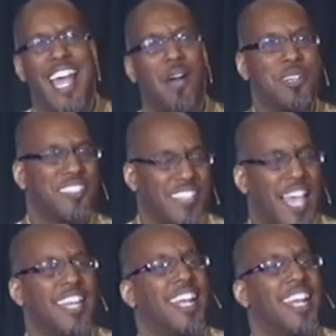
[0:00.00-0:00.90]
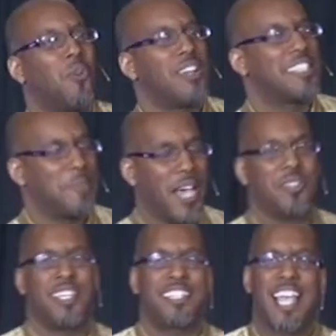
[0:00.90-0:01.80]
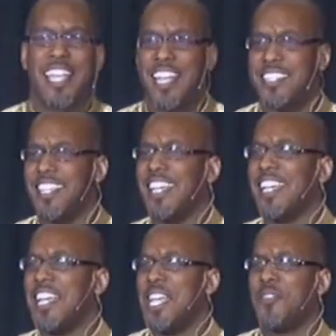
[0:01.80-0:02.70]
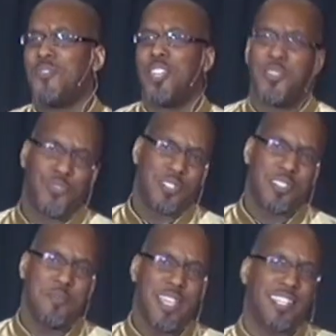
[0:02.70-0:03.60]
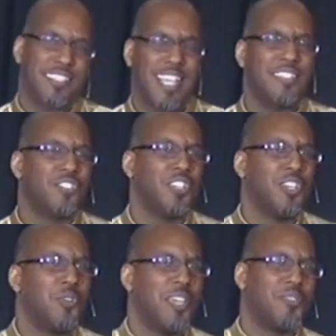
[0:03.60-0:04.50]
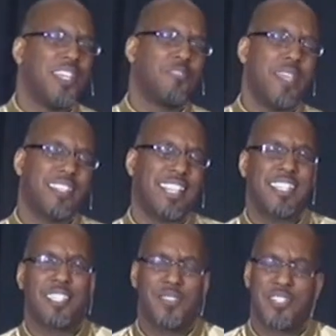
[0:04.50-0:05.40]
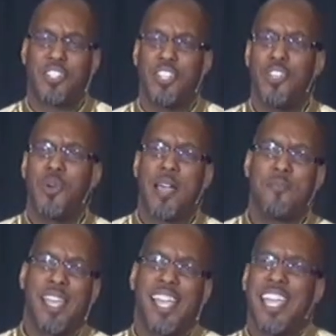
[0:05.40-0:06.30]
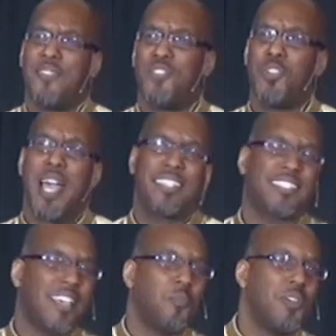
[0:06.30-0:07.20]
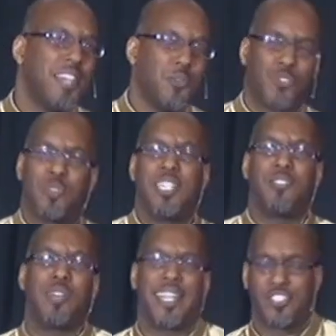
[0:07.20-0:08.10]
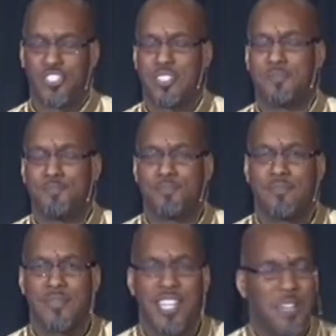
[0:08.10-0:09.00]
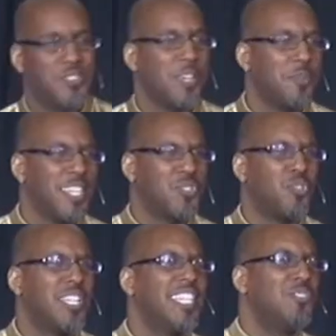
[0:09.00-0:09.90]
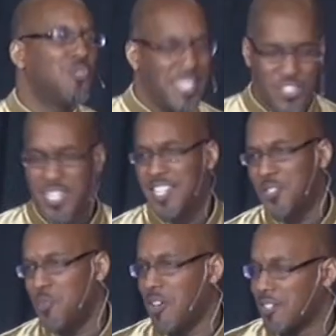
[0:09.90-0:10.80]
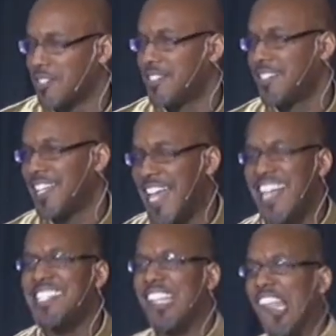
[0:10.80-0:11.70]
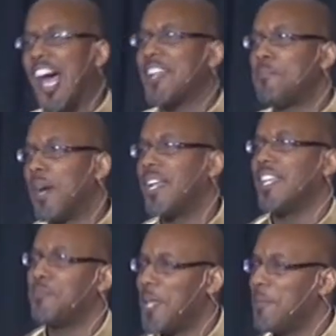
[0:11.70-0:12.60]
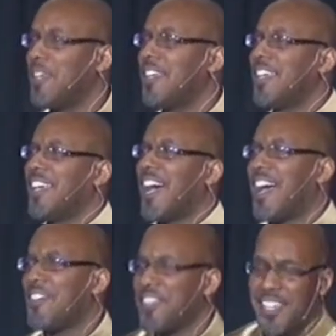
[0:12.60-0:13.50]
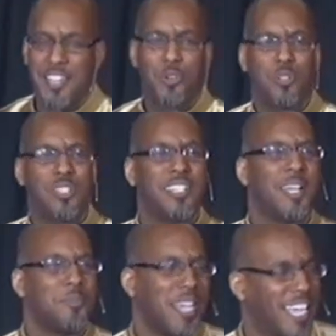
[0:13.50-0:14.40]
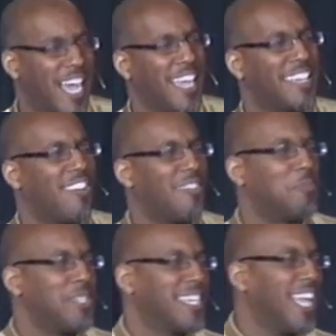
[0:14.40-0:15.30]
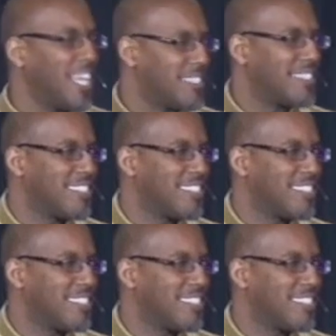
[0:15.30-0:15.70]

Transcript: how excited I was about this, I guess if, if to make it sense to you, if make sense of it to you, I'm, if you had someone that was really rich, think of someone that's really rich in this world, that has a lot of money. Maybe I, I think I googled up a guy called Bill Gates.